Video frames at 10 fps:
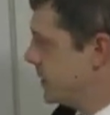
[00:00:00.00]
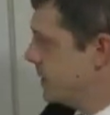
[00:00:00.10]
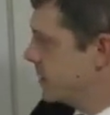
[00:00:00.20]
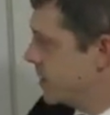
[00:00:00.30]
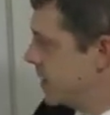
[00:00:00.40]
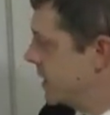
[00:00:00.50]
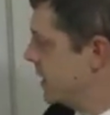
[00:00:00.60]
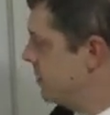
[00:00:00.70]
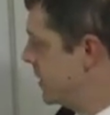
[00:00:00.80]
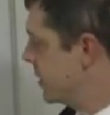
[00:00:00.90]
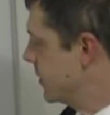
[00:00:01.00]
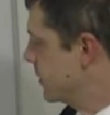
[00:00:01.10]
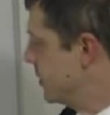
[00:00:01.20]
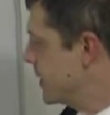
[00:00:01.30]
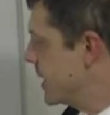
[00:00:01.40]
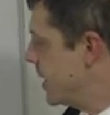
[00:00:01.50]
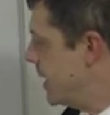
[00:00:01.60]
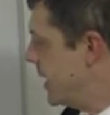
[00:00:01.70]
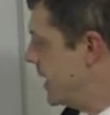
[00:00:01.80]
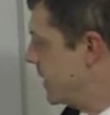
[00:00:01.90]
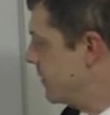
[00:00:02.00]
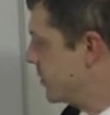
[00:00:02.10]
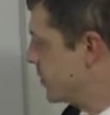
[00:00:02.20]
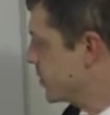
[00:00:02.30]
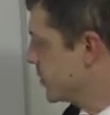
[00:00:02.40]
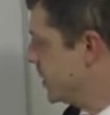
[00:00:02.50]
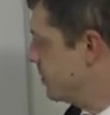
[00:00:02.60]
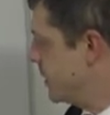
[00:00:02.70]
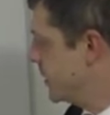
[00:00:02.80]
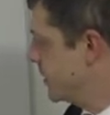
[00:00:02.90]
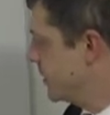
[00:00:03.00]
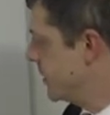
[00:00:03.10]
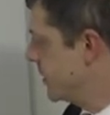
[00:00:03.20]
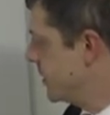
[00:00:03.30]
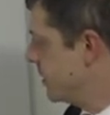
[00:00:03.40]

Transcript: starting in the middle, you cannot have circles get bigger,